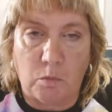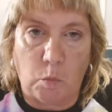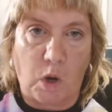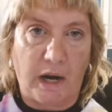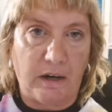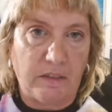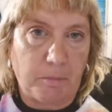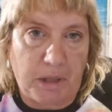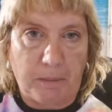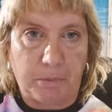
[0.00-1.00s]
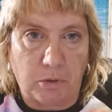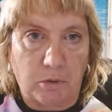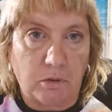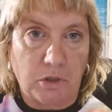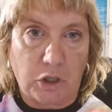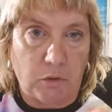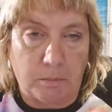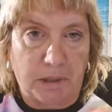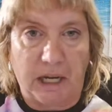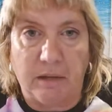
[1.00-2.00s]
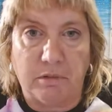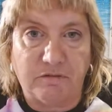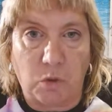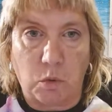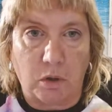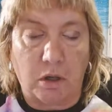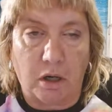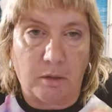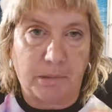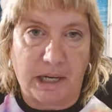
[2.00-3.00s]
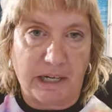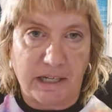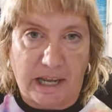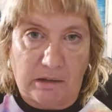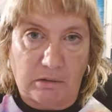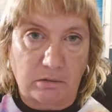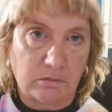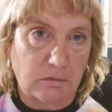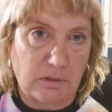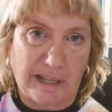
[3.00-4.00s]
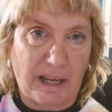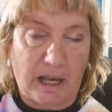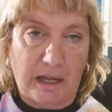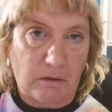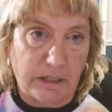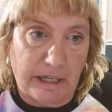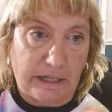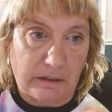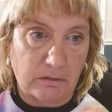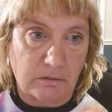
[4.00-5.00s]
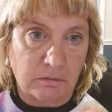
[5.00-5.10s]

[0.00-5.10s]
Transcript: Why are the people who were buying before aren't buying now? Okay, I don't get it.